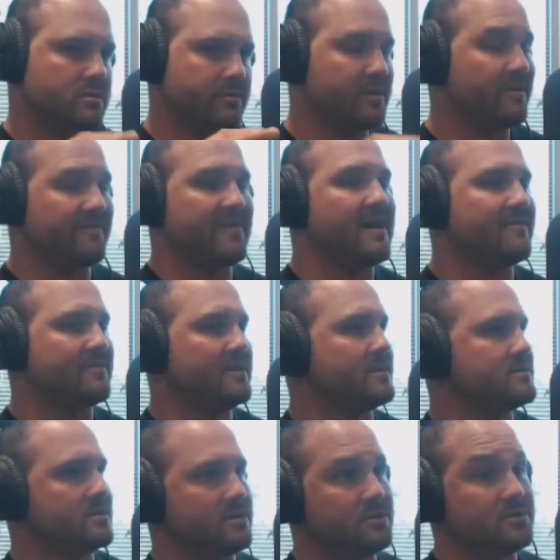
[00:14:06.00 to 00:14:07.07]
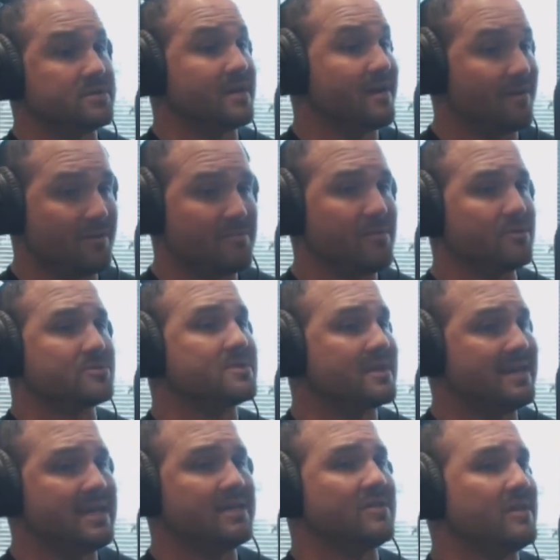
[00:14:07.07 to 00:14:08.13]
3 to 5 things that you say are the most
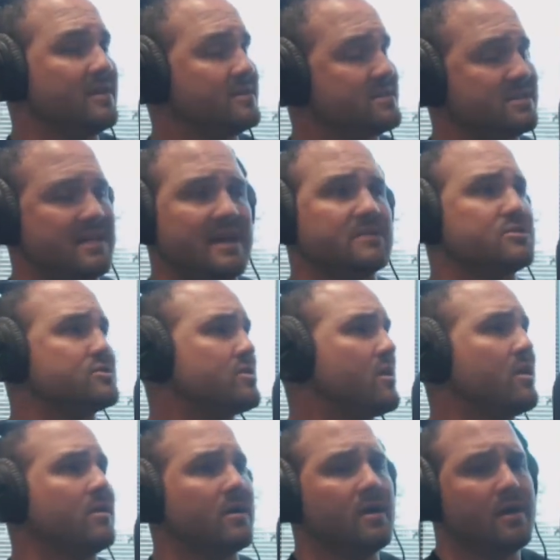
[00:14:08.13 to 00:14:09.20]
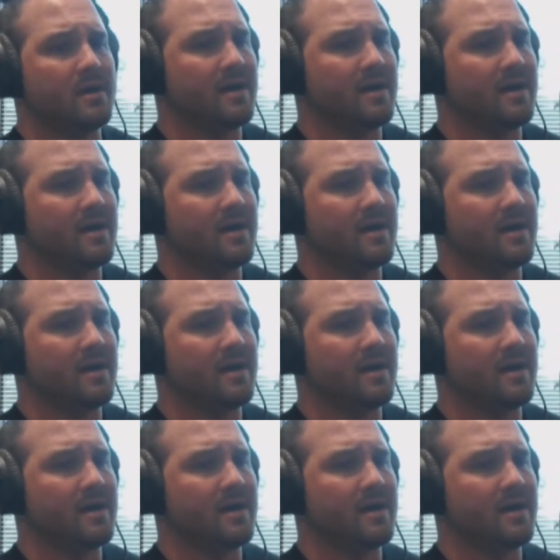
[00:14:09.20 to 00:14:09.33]
key things: stance, start,